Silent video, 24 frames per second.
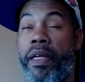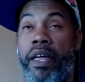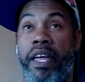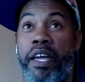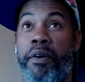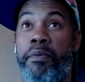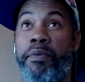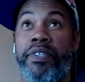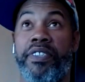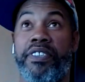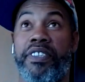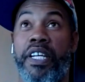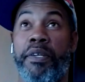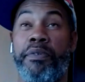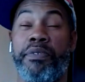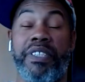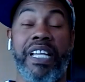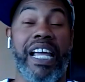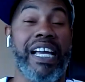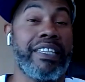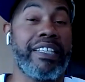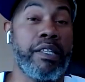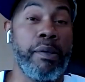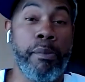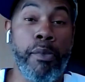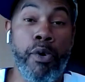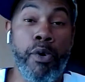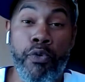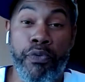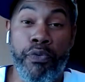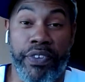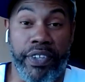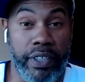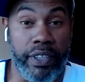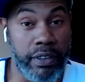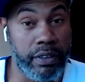It was it was like the
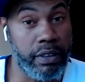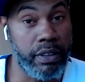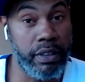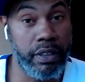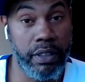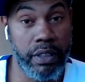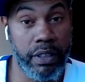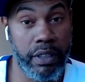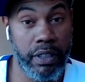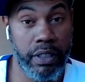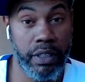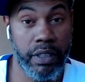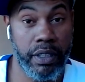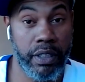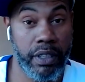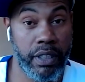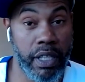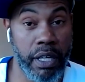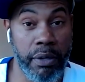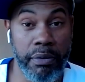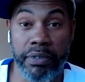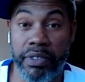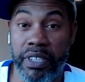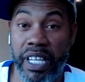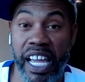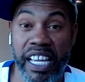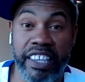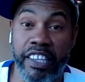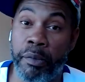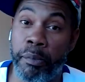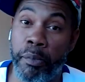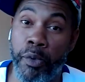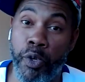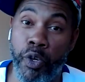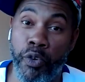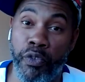movies. It was like
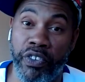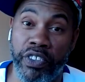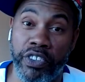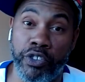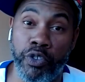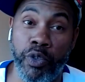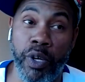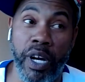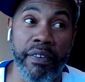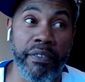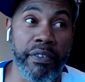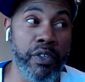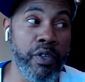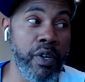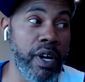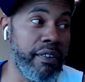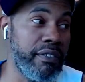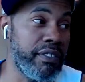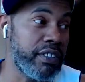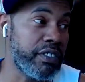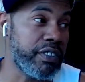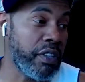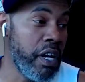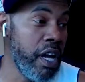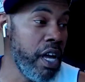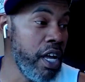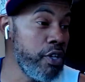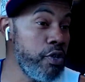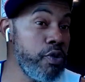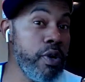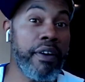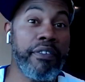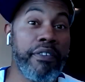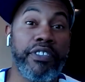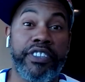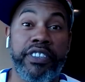the movies. You ever you ever
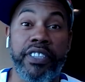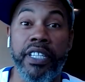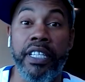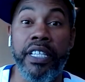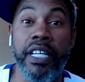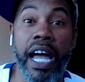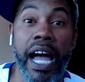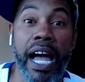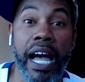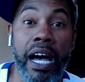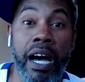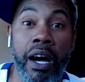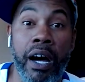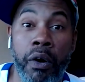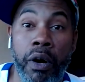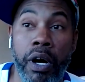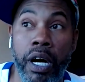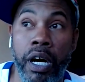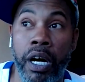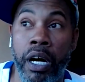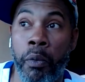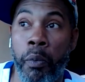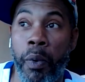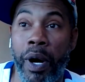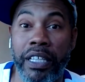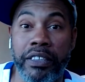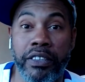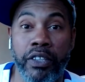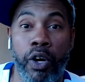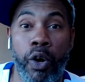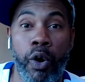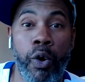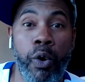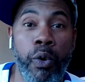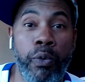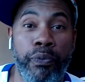you ever see how uh, watch
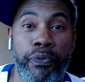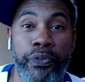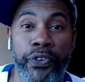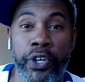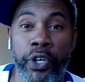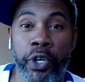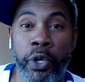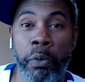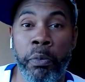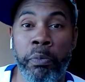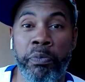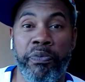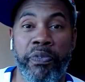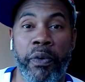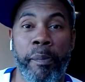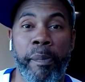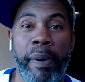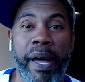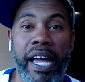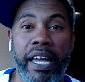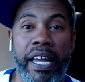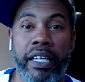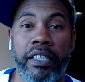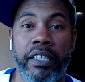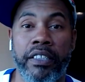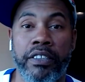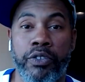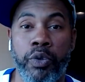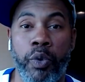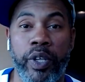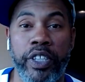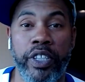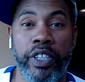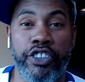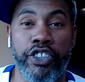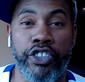an old film from back in the
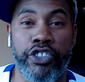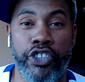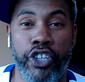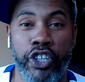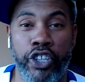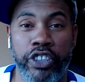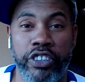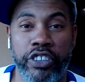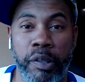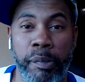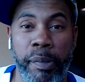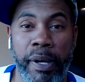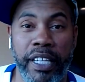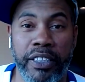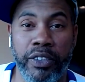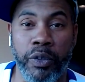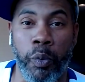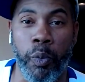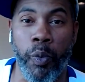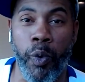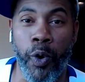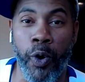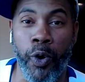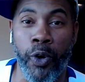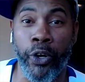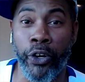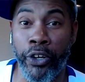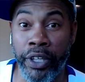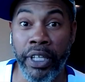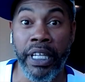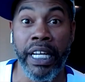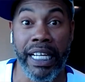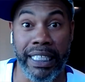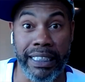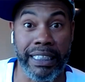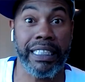20s and 30s about the war,
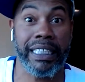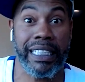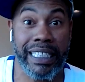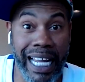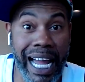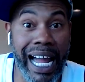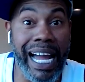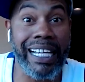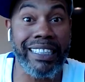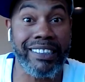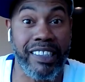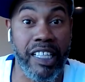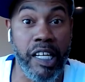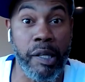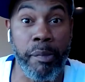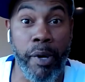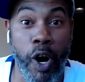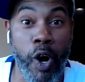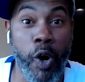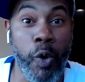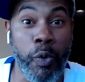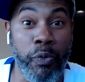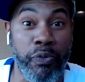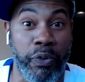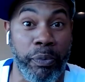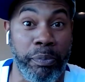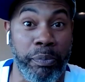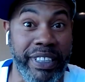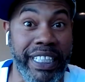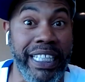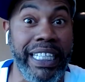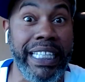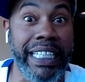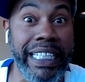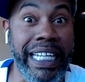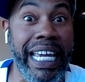and then the guys come home from
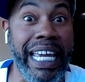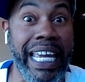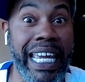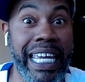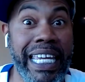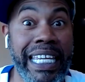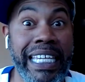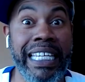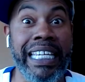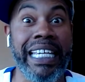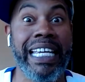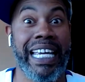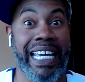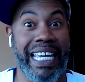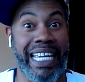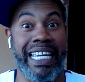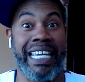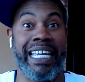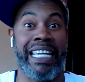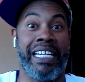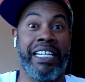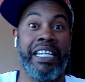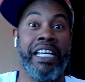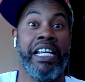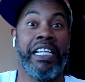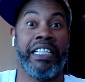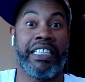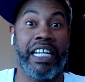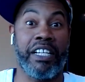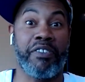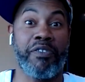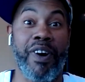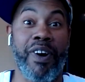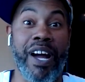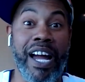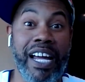D-Day and
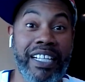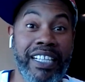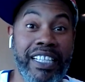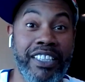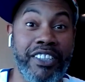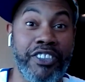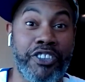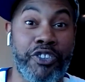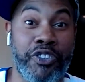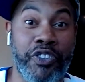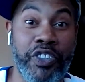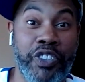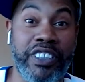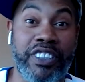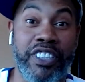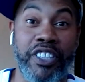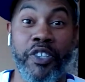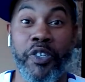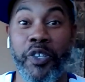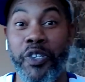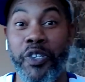they riding in the streets of New